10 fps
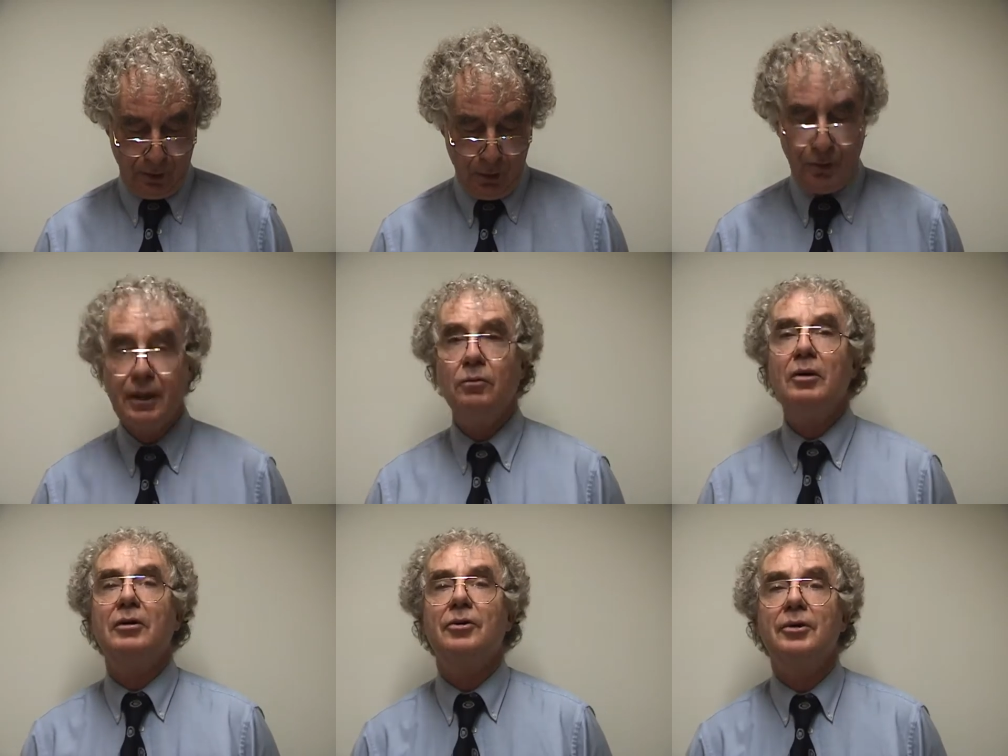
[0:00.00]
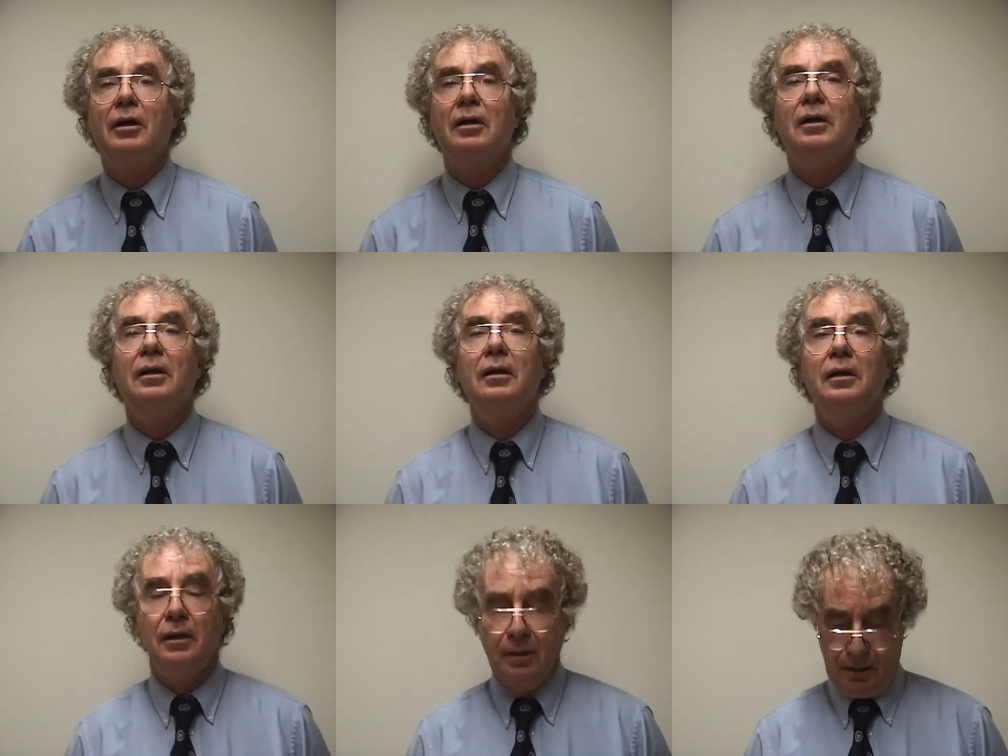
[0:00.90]
Who said winners are
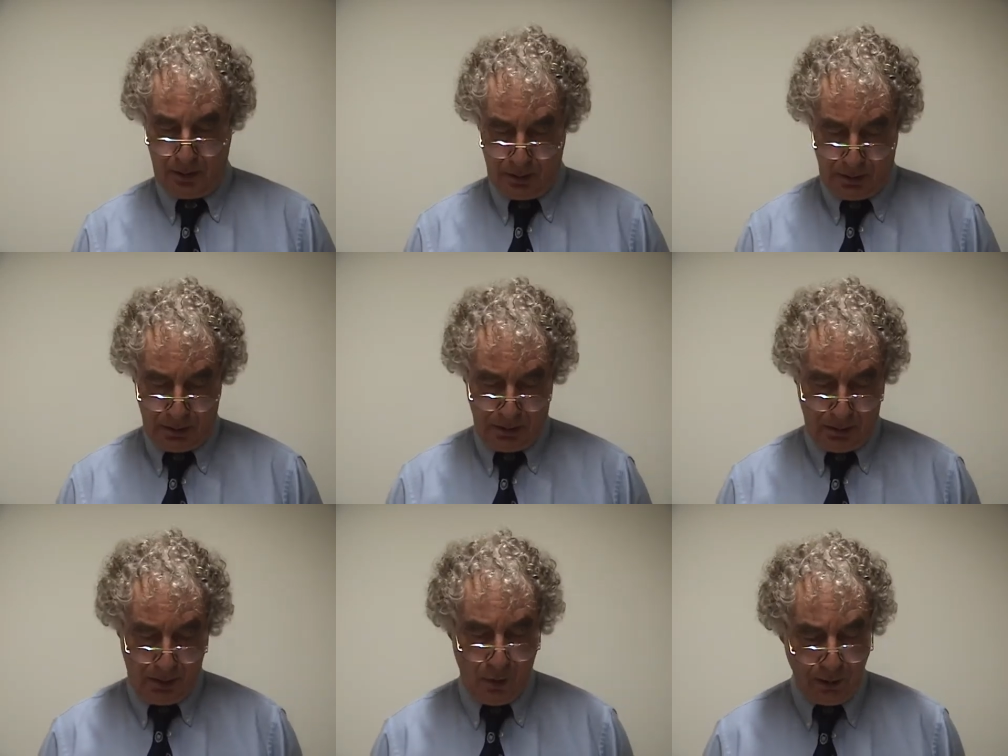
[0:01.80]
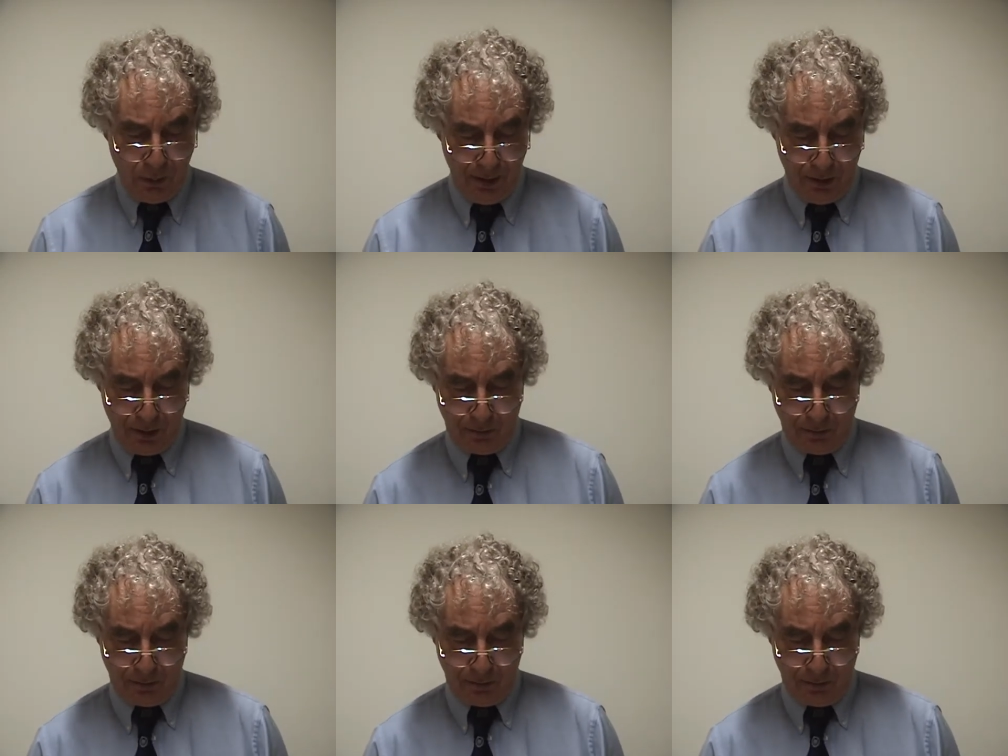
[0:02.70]
only winners